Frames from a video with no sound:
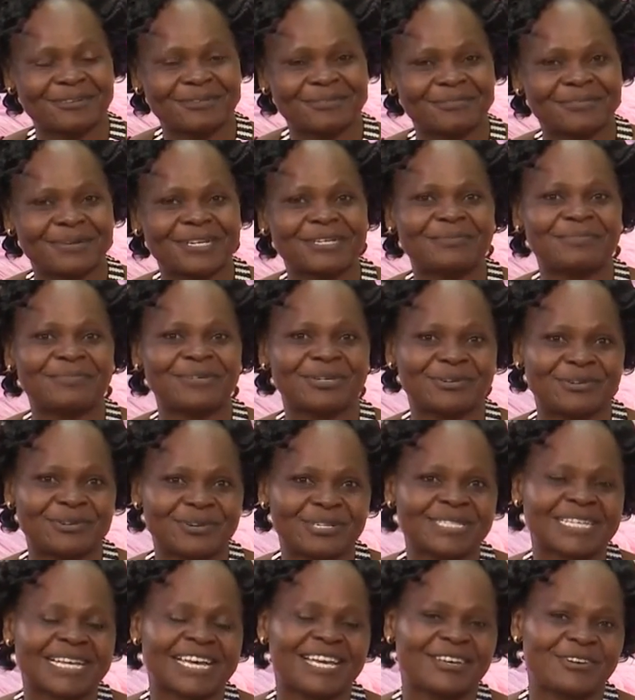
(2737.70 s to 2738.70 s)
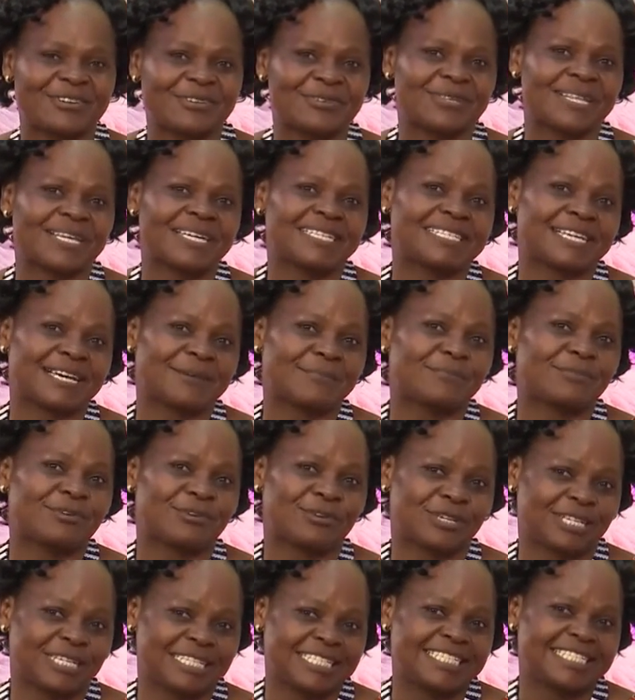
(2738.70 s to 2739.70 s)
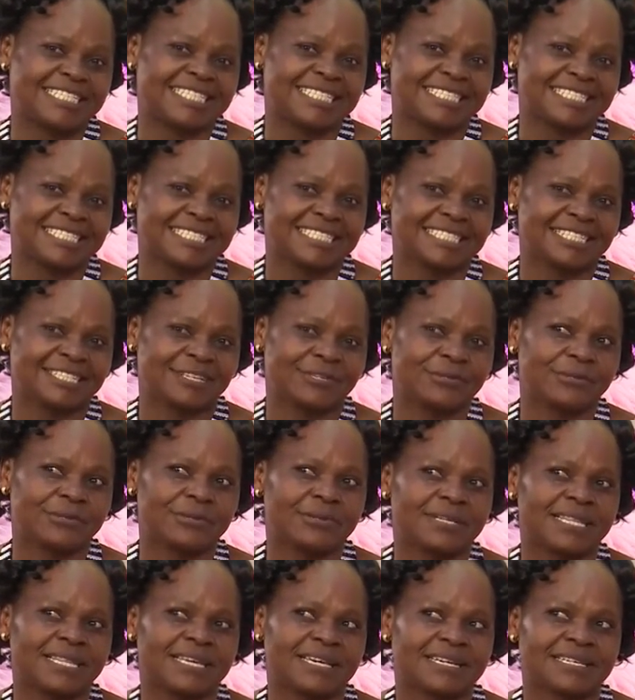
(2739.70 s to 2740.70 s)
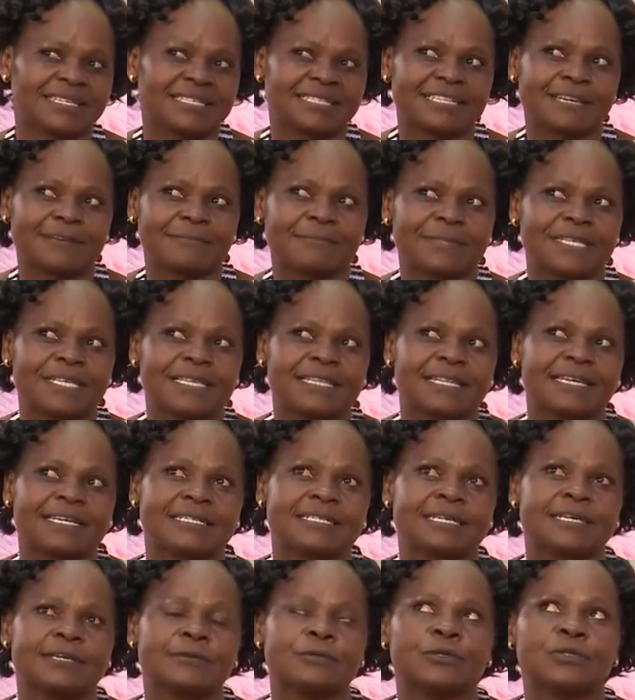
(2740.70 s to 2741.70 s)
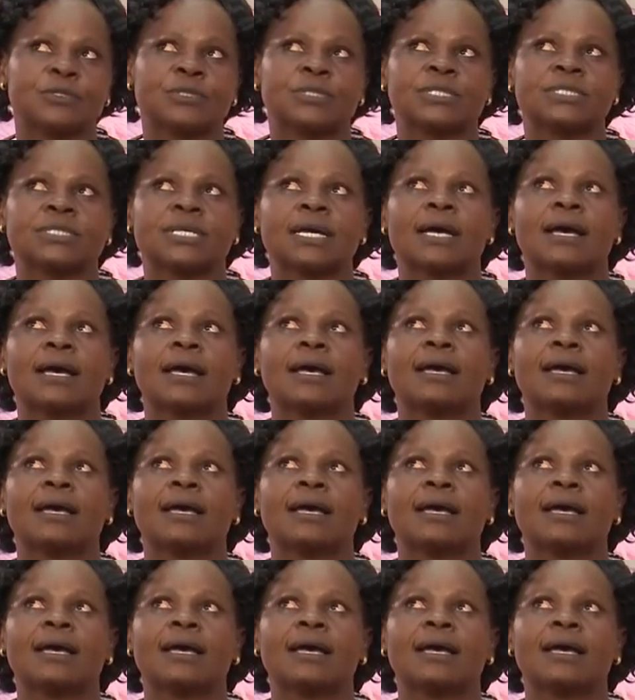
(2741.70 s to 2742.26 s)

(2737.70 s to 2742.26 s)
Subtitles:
But because I know that I'm called, you know, there is something that I was